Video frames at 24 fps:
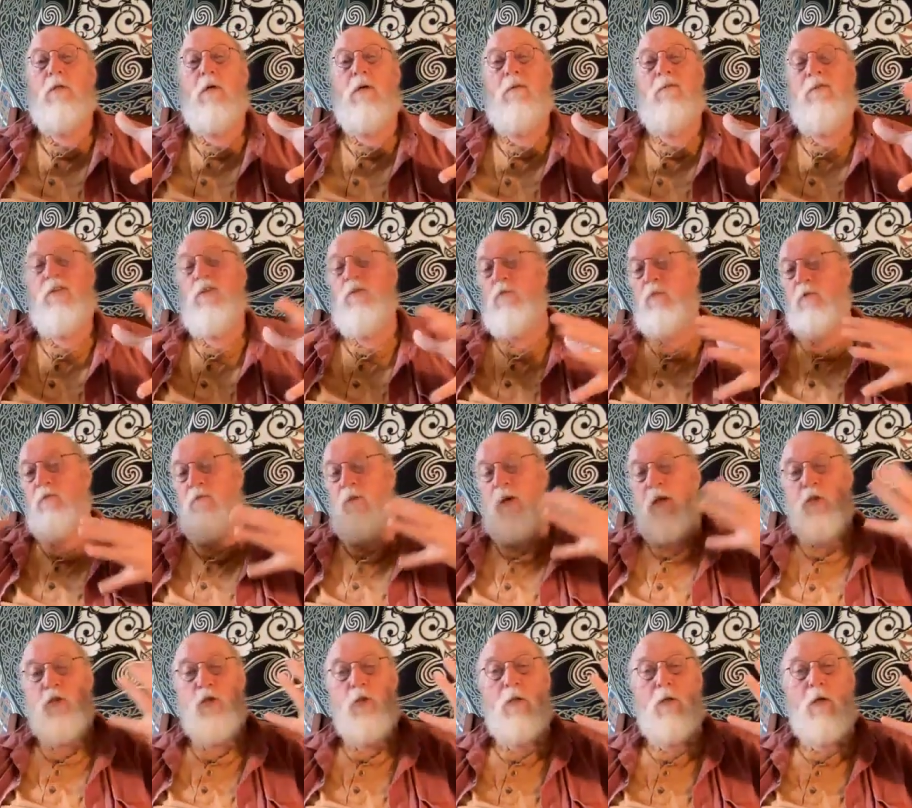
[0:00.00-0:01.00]
of these
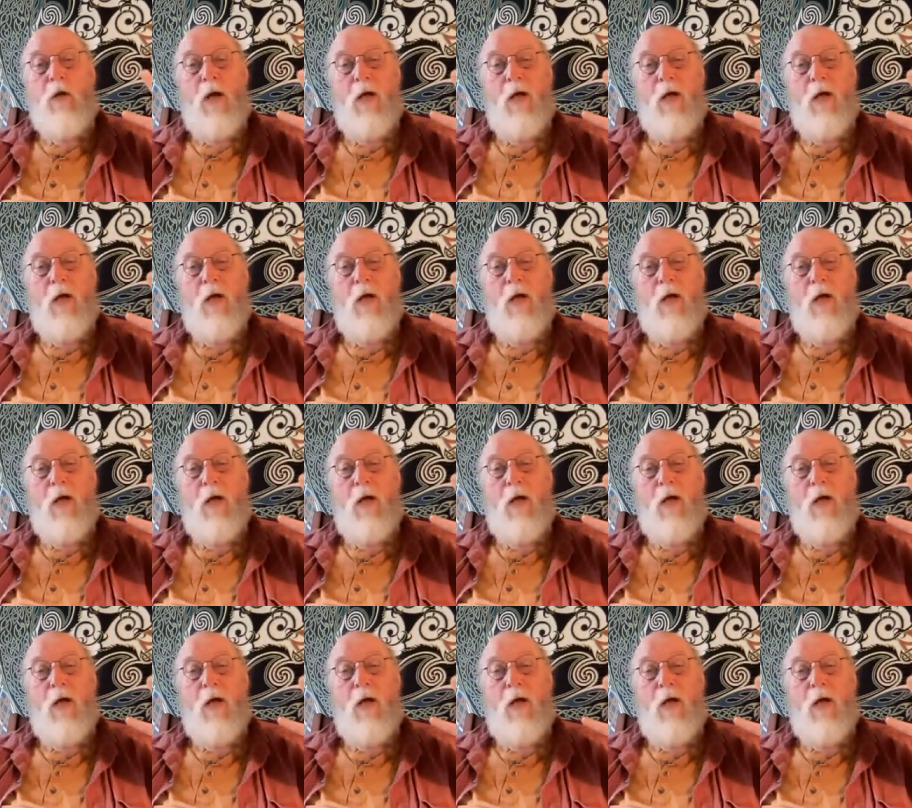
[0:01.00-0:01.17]
professional